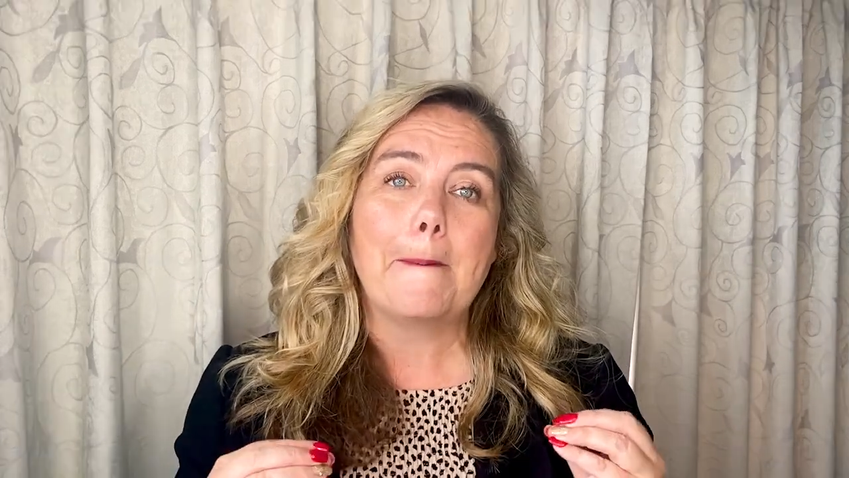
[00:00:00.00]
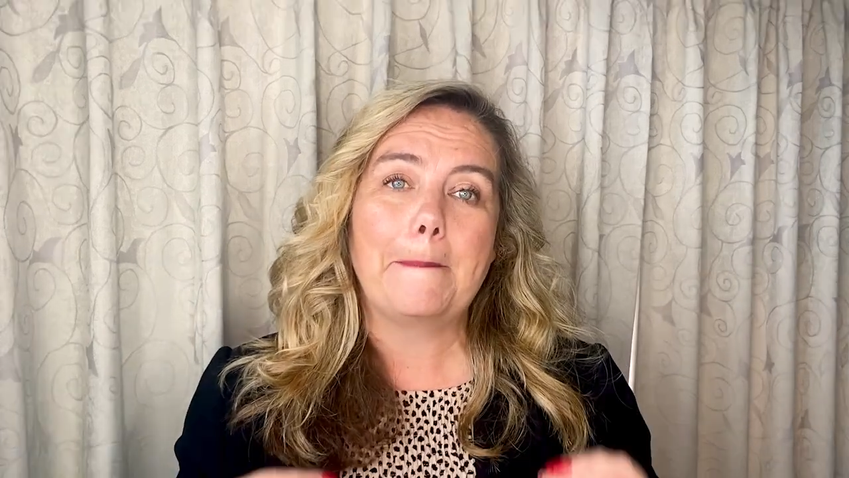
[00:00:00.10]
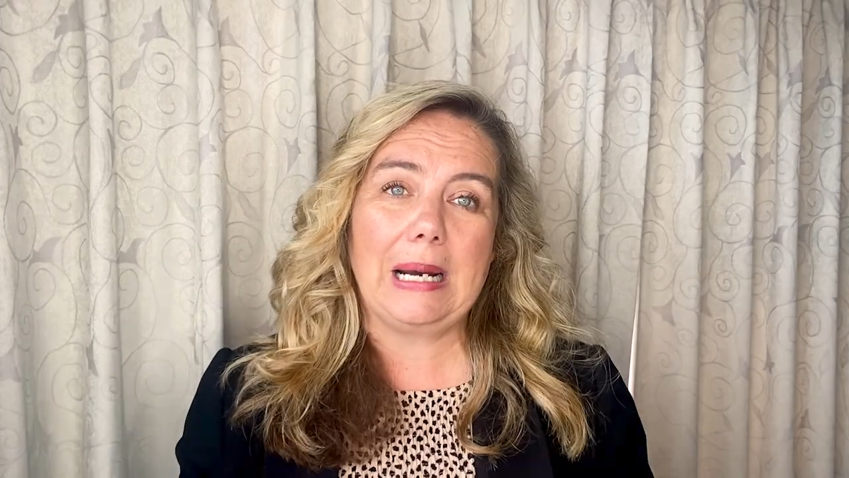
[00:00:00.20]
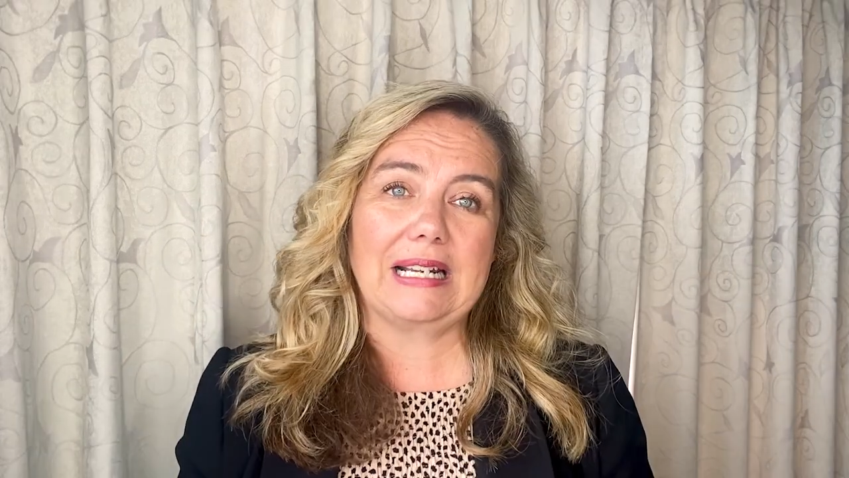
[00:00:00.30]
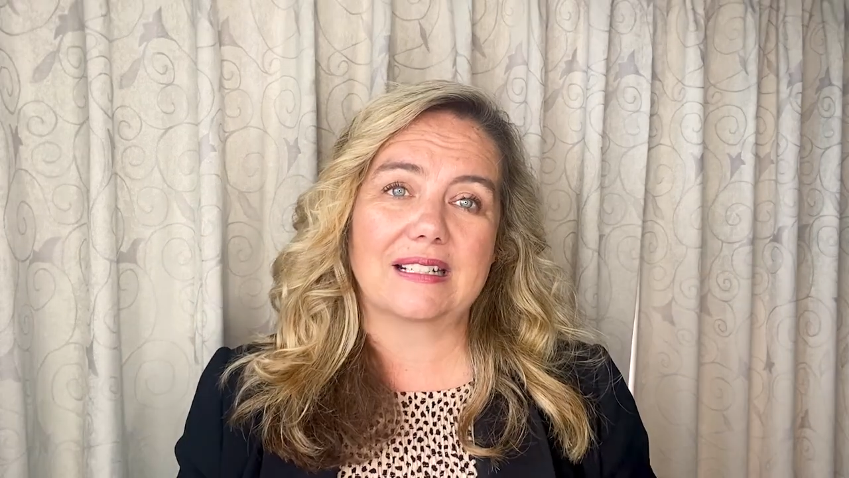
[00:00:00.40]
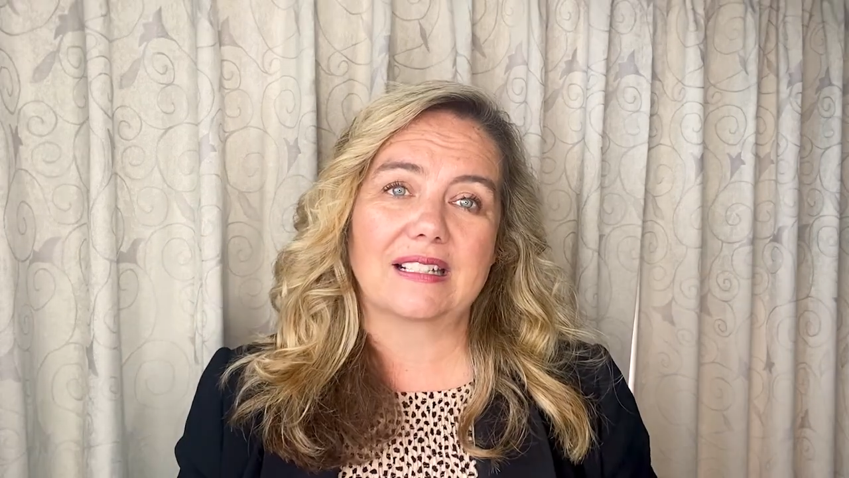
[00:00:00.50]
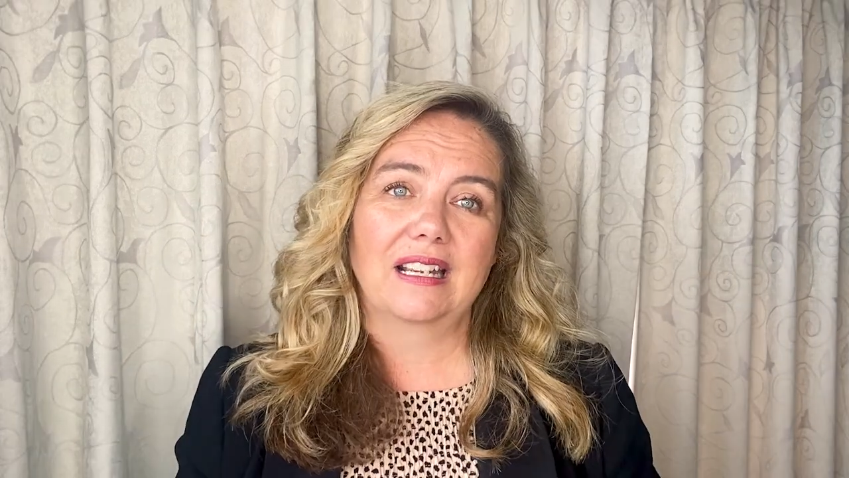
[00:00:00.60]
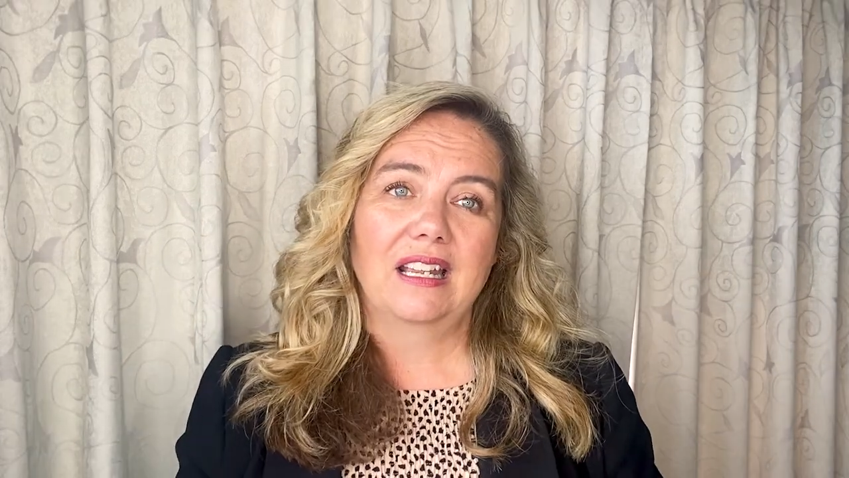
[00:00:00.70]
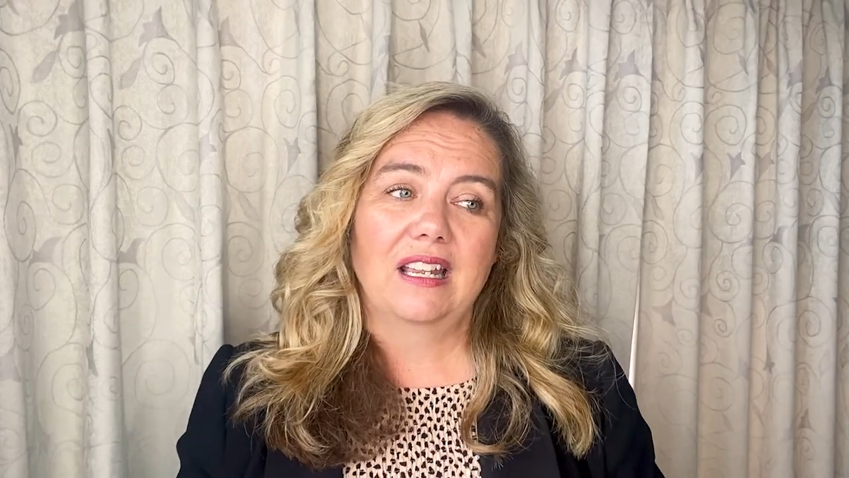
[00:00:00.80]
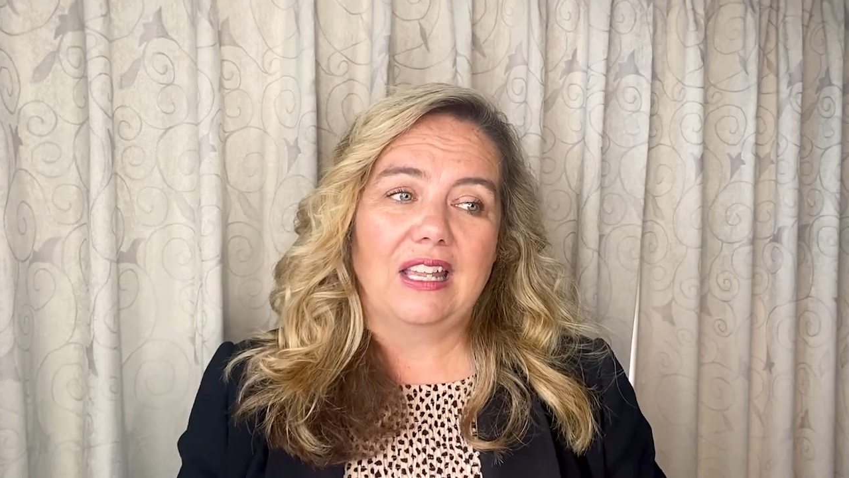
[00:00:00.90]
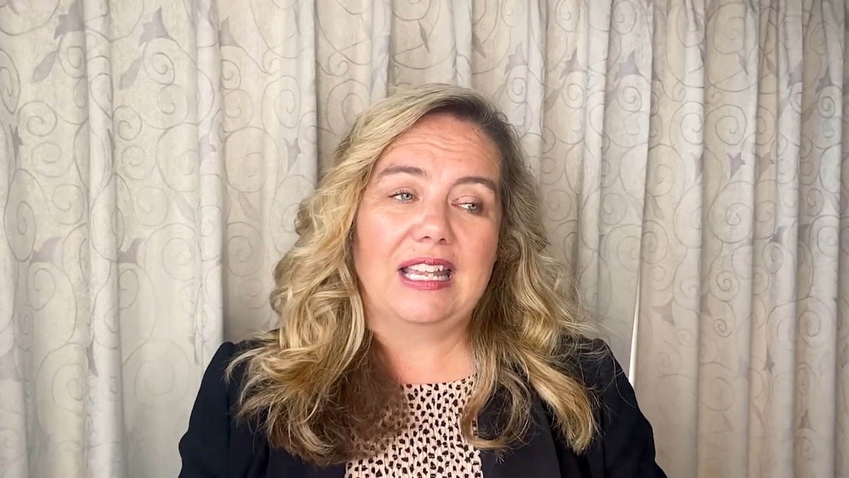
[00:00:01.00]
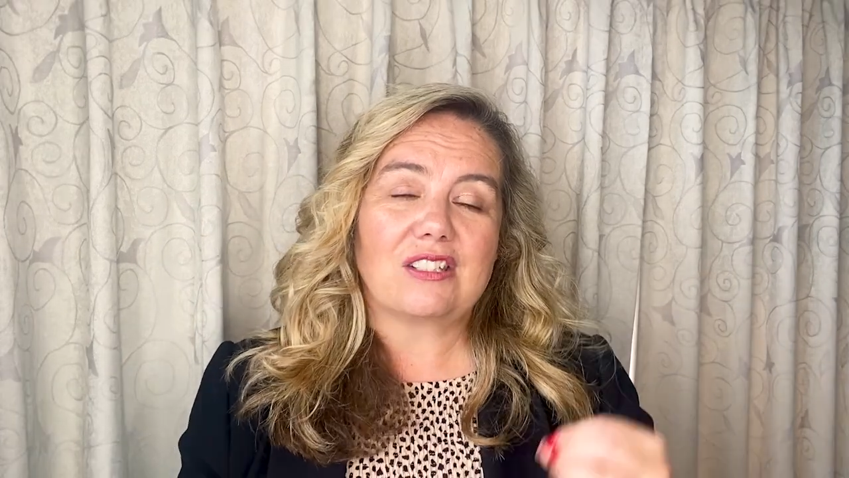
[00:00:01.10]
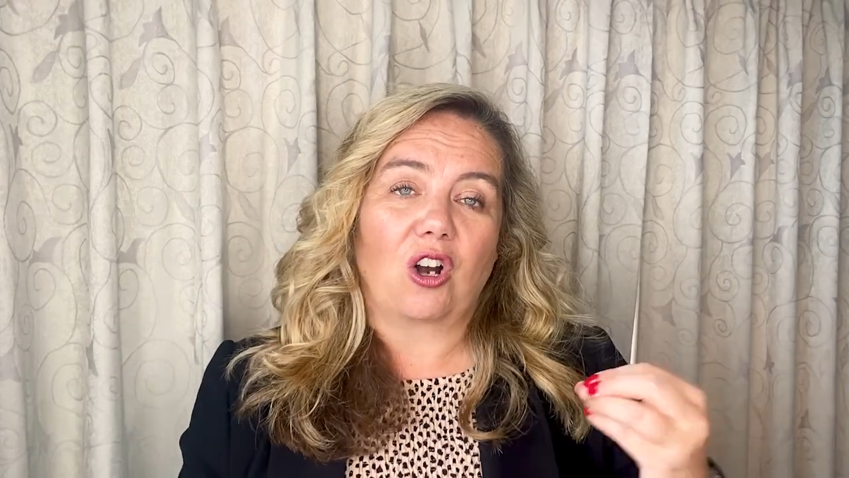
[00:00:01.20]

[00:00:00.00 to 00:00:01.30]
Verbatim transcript: But it's